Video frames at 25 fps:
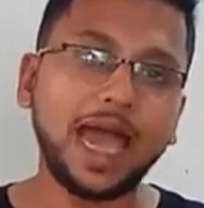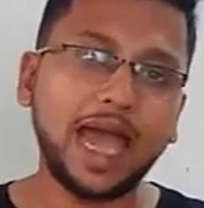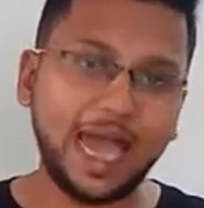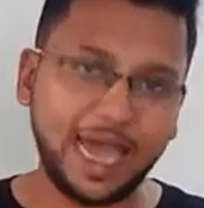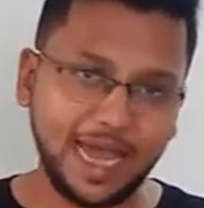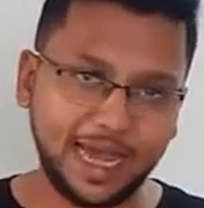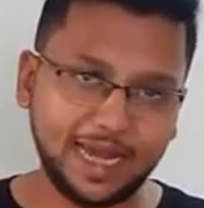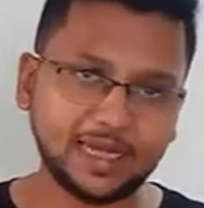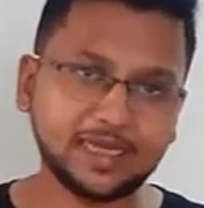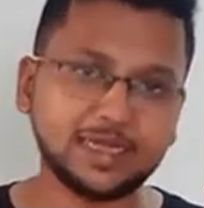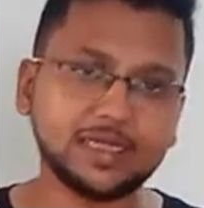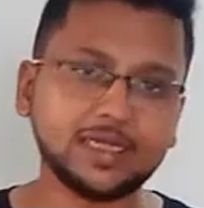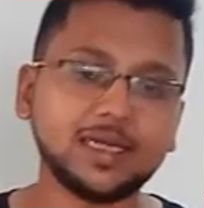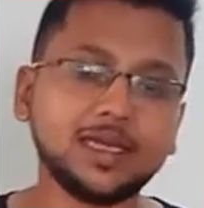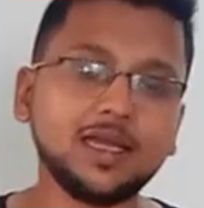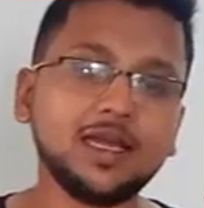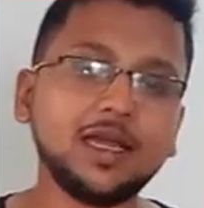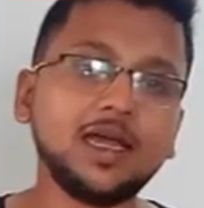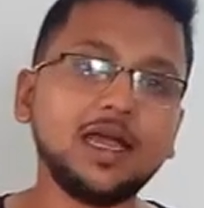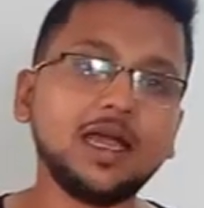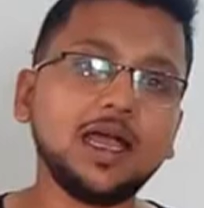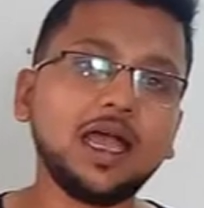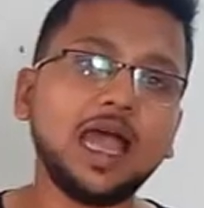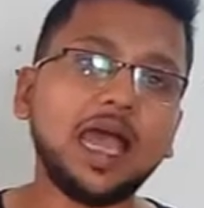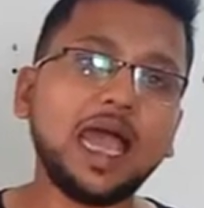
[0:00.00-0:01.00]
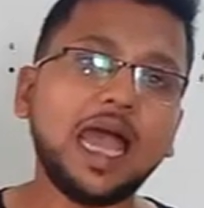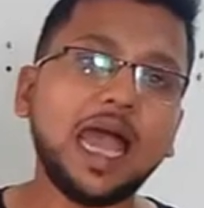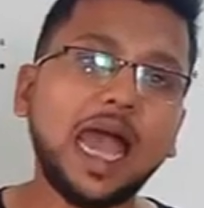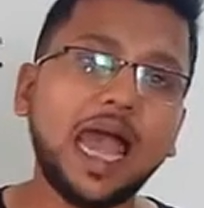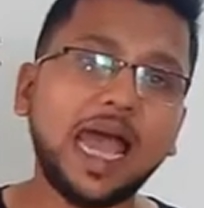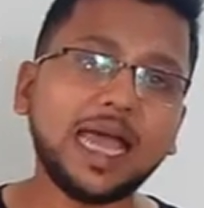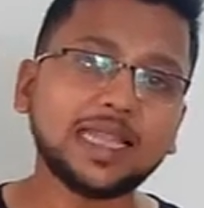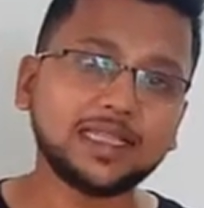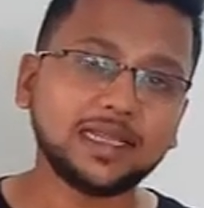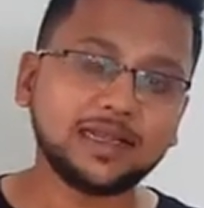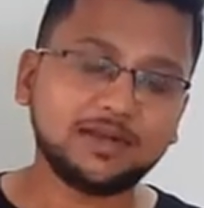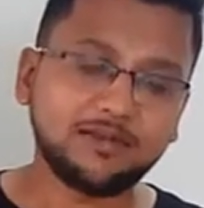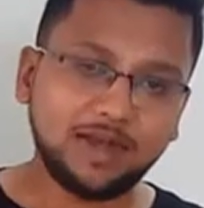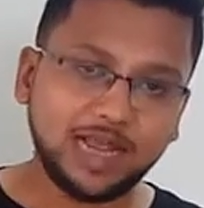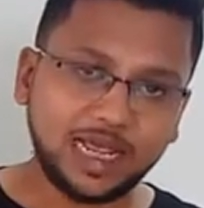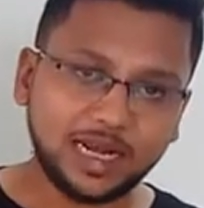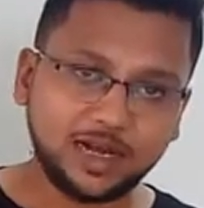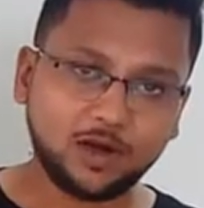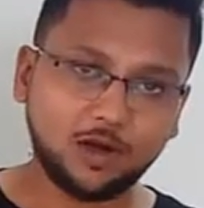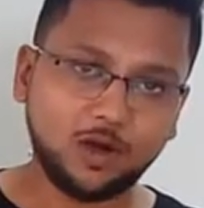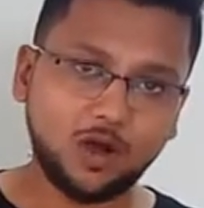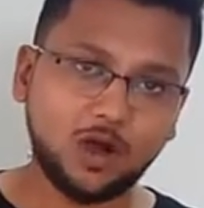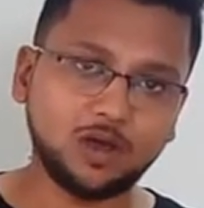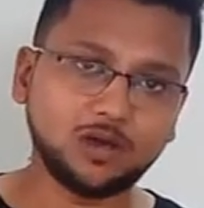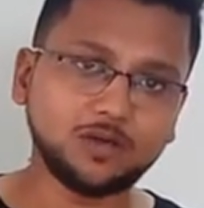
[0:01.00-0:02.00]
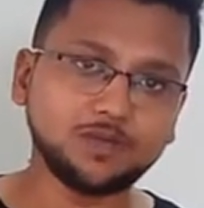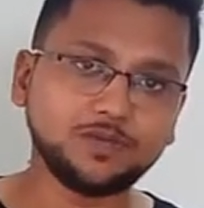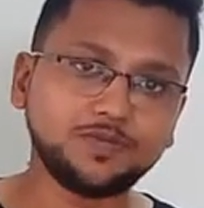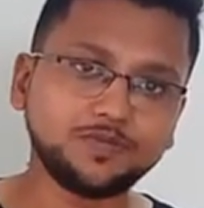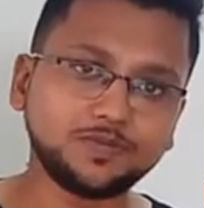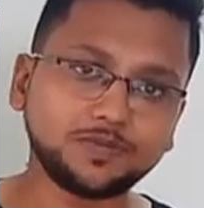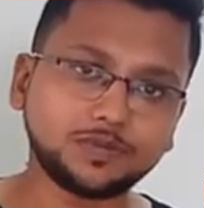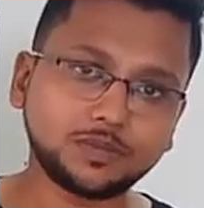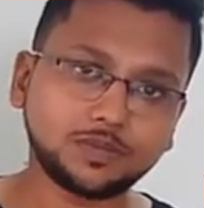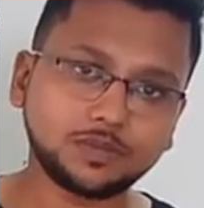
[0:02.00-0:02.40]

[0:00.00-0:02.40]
And then later on,